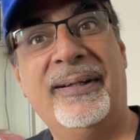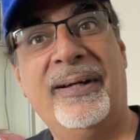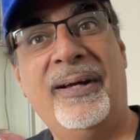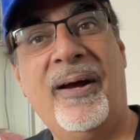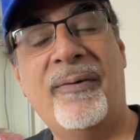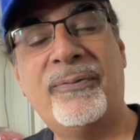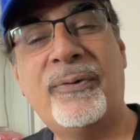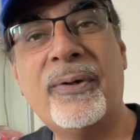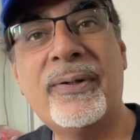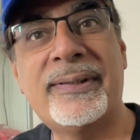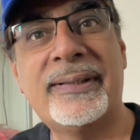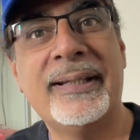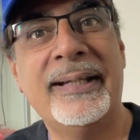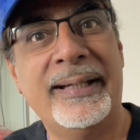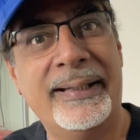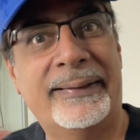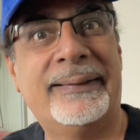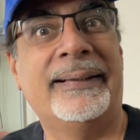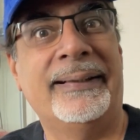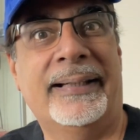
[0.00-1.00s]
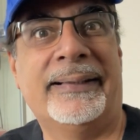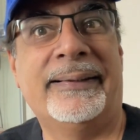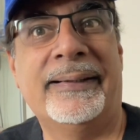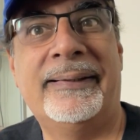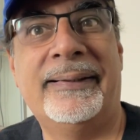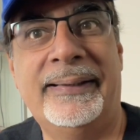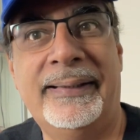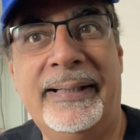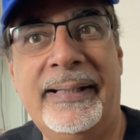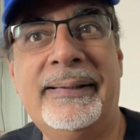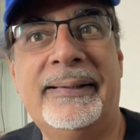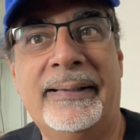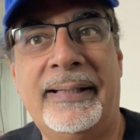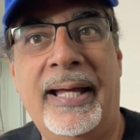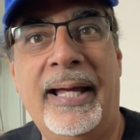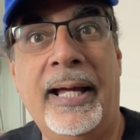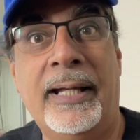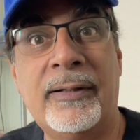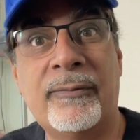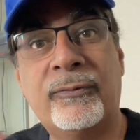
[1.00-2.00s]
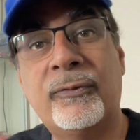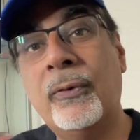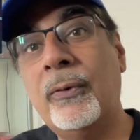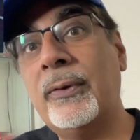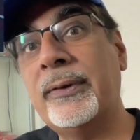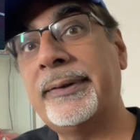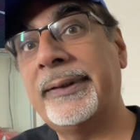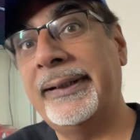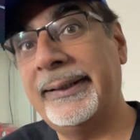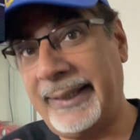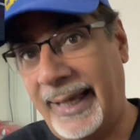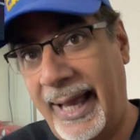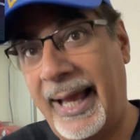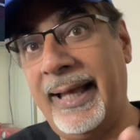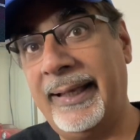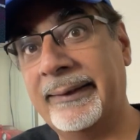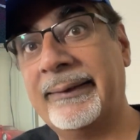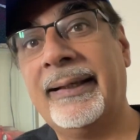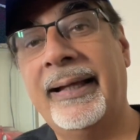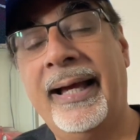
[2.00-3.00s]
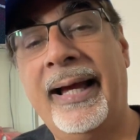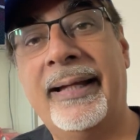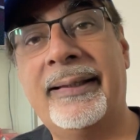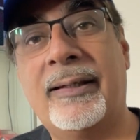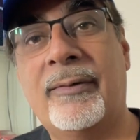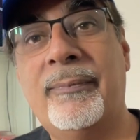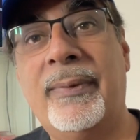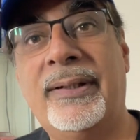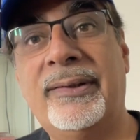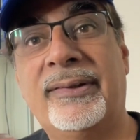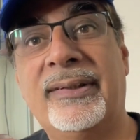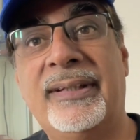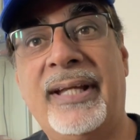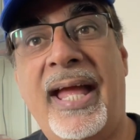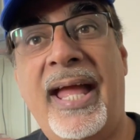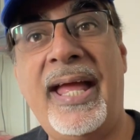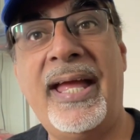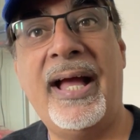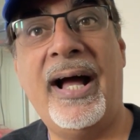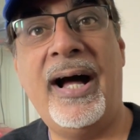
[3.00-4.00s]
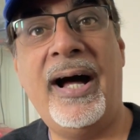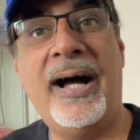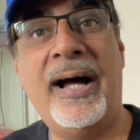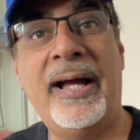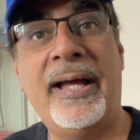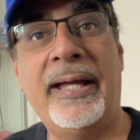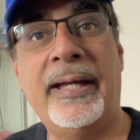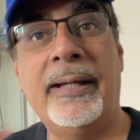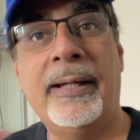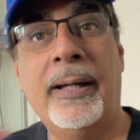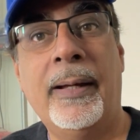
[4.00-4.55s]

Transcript: Of course, it's connected to the internet, and of course it has, as I mentioned, AI,